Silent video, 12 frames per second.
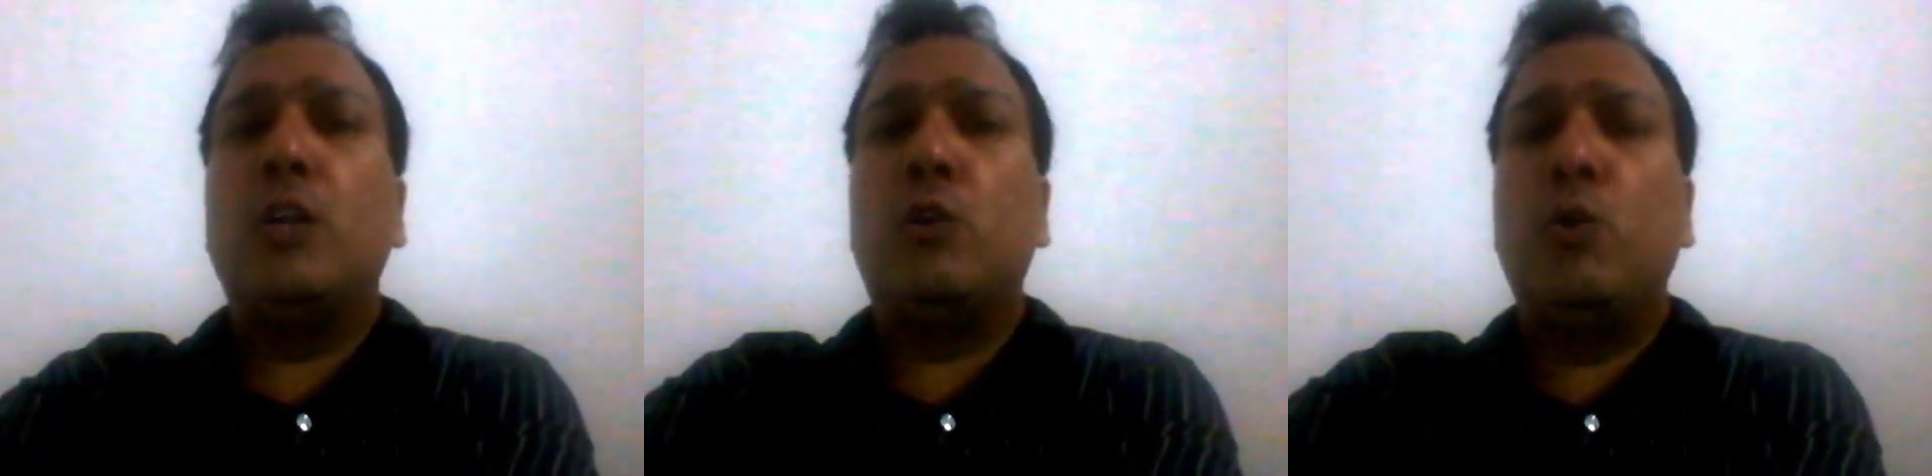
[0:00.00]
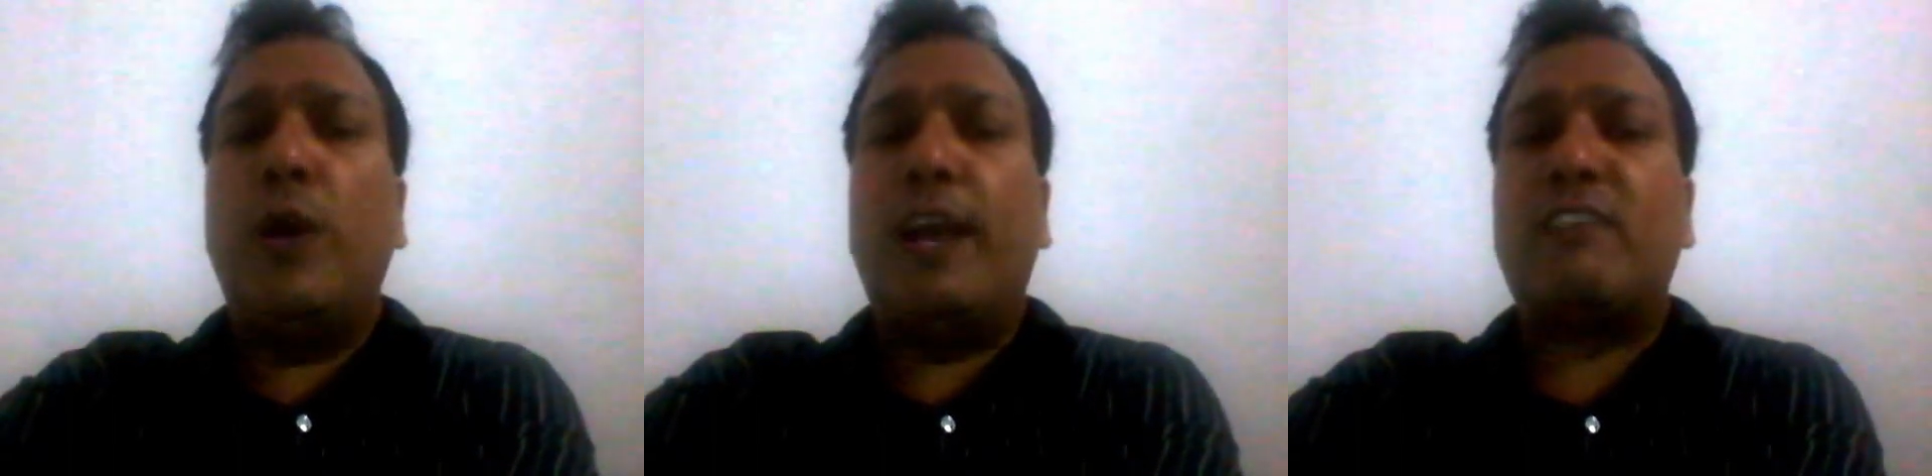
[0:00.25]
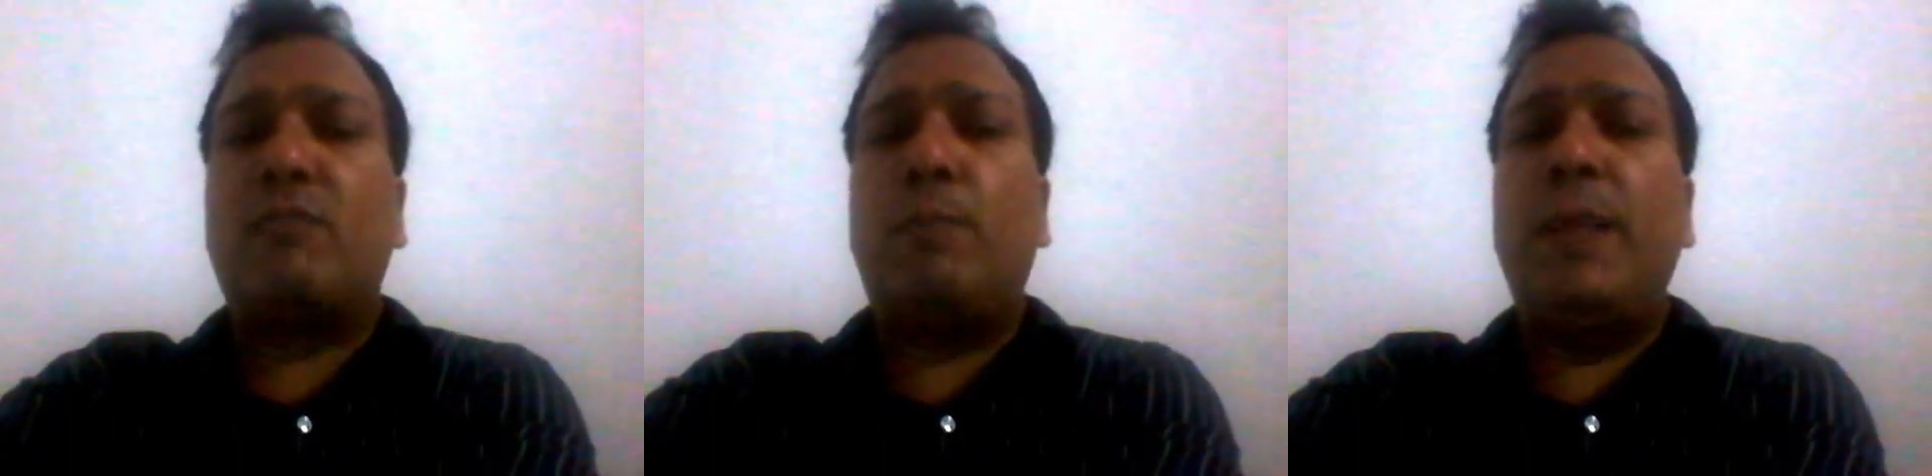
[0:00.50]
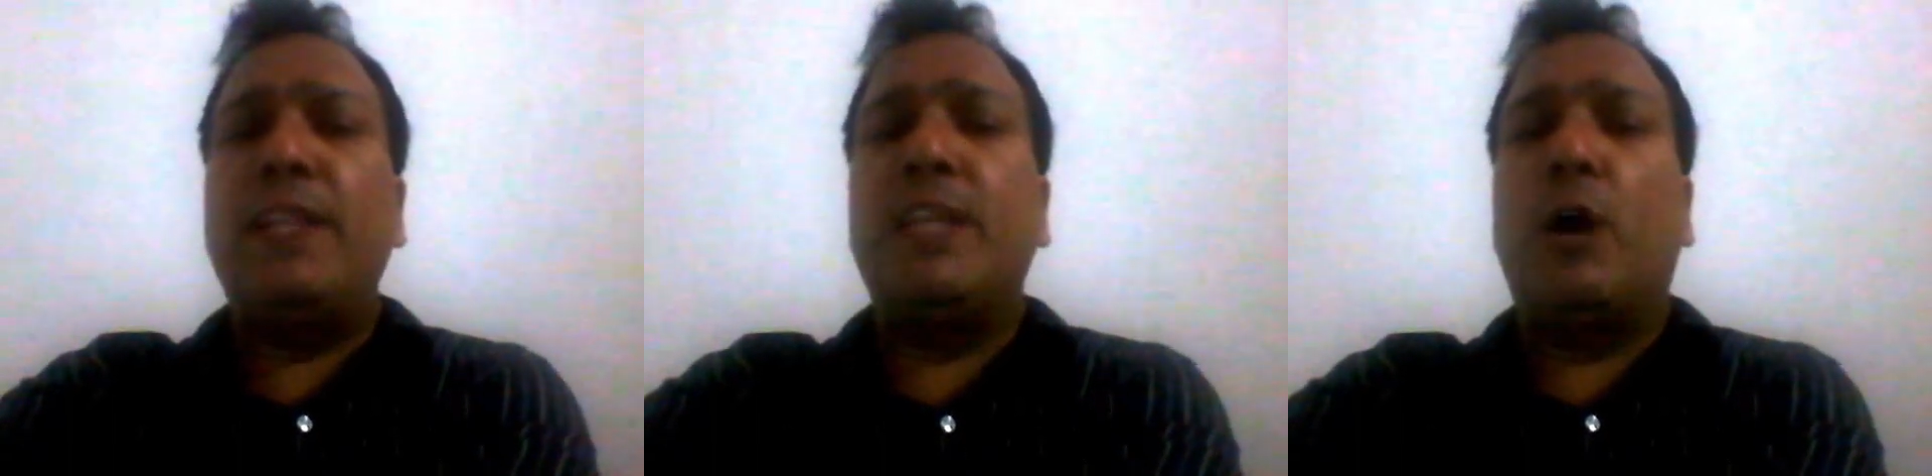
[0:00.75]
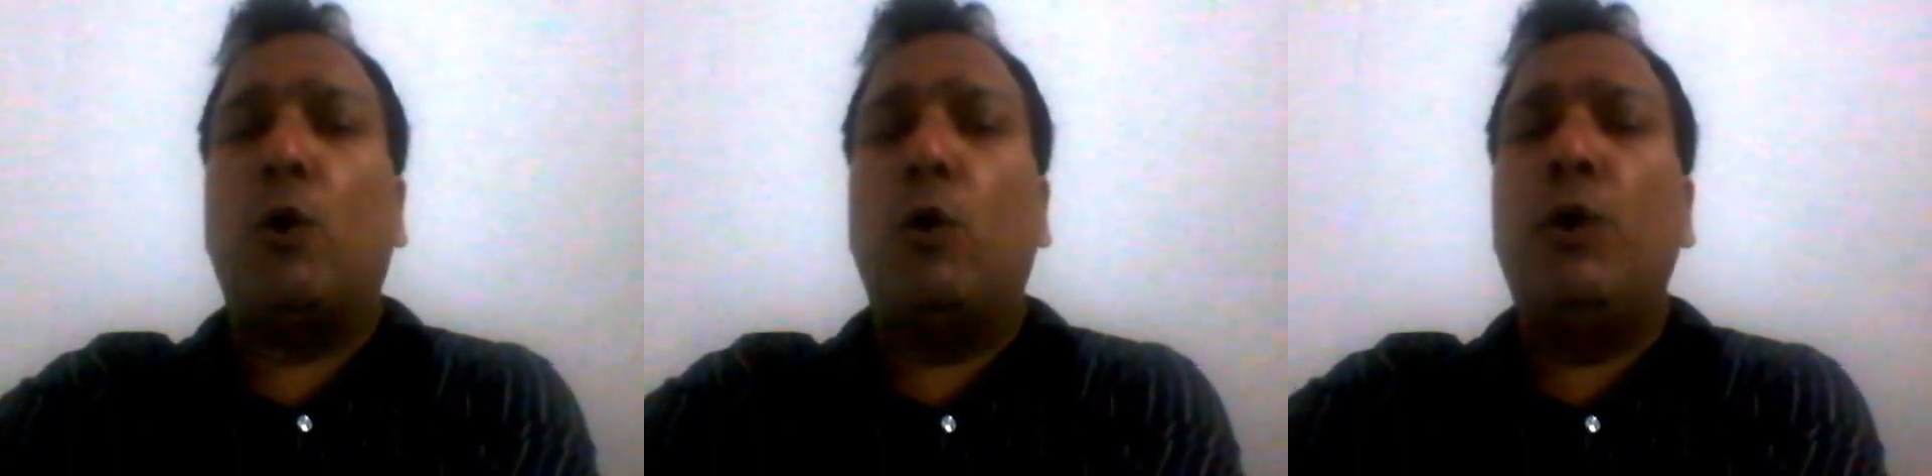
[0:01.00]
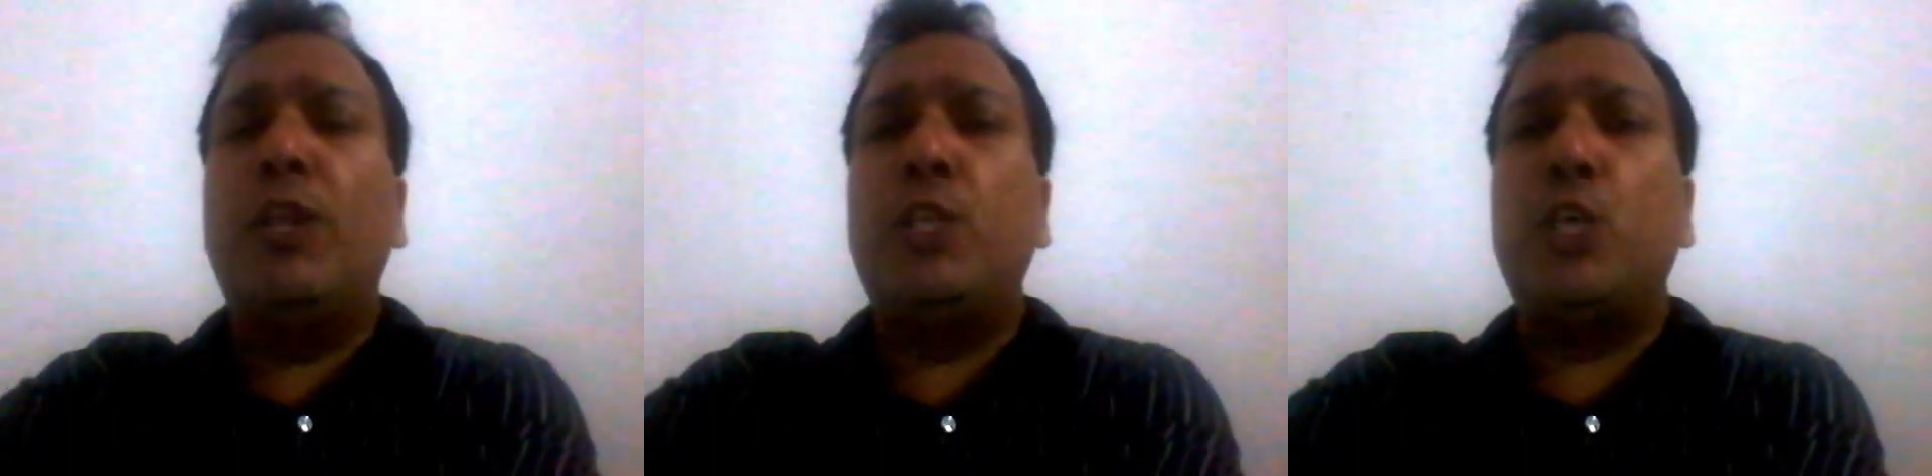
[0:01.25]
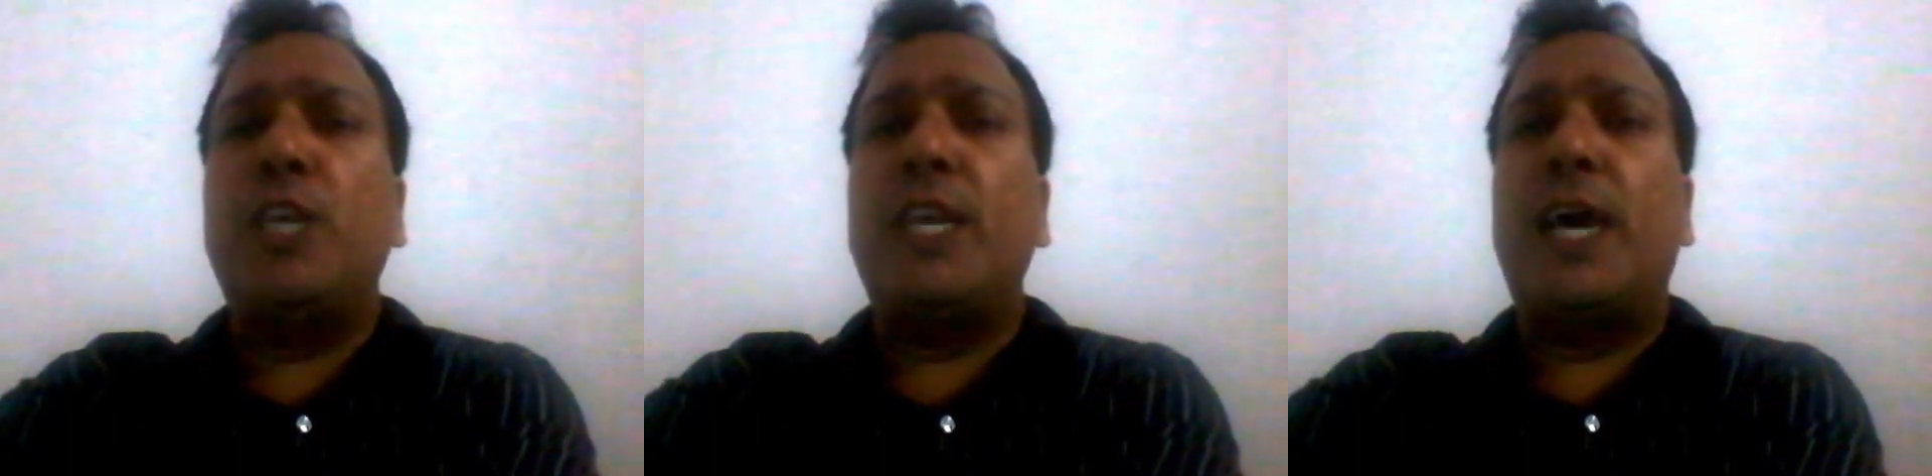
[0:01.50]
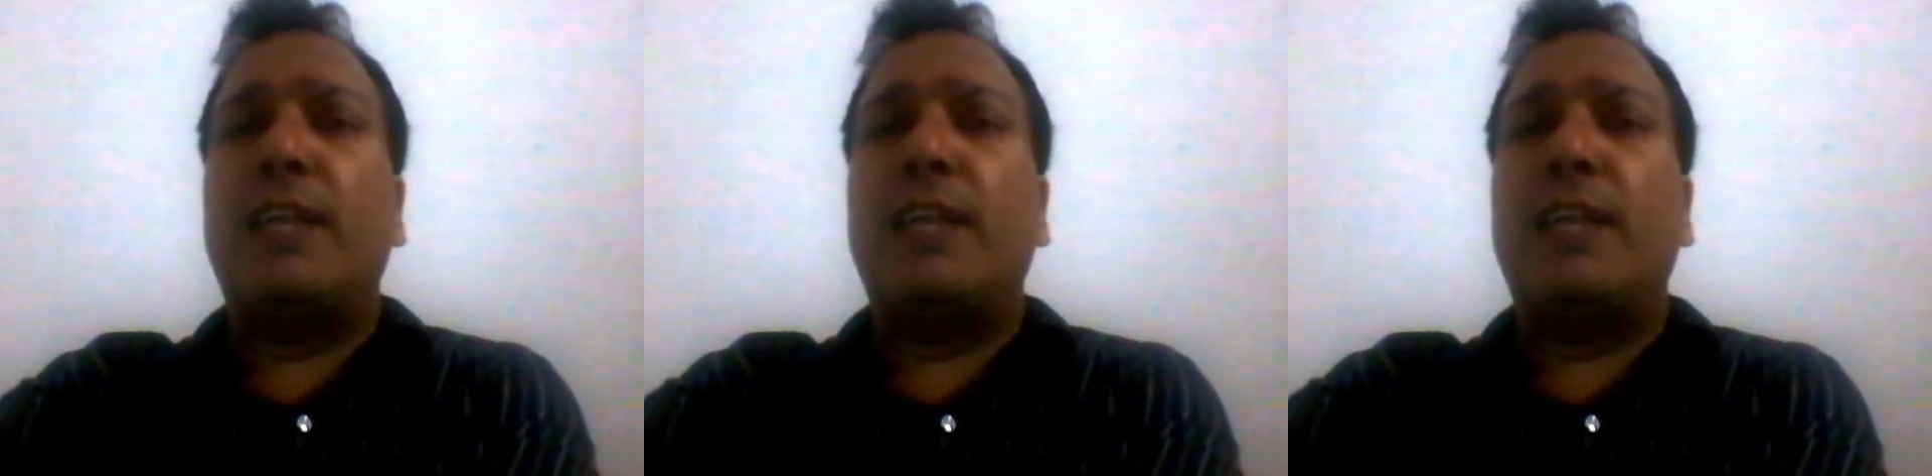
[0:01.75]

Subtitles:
to explain the origin